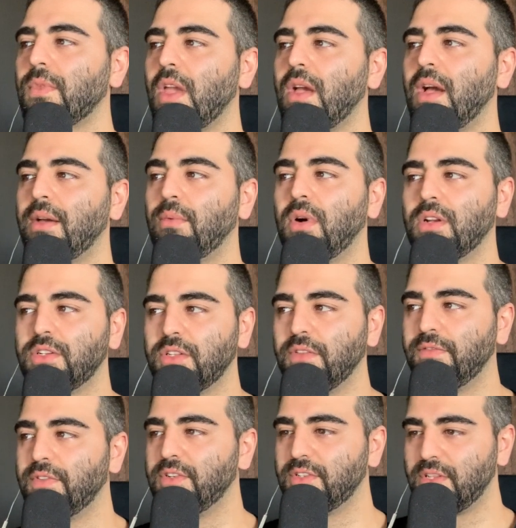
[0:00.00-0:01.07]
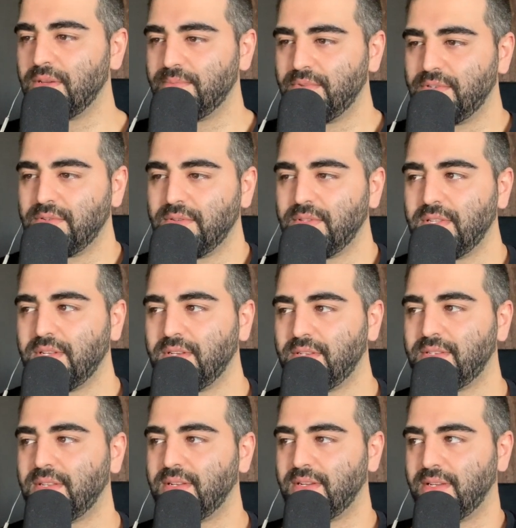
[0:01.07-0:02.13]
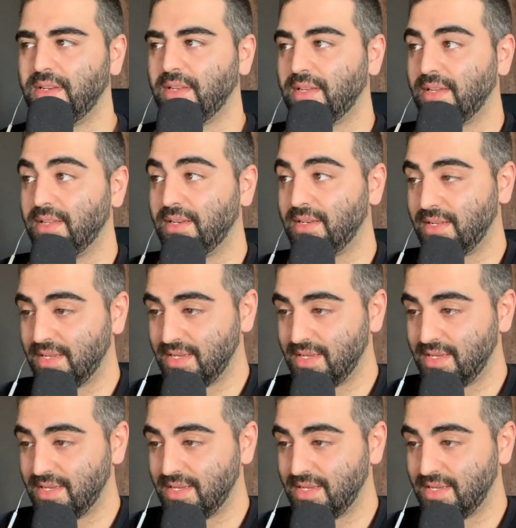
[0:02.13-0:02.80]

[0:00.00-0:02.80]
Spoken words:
I watched the first episode last night again.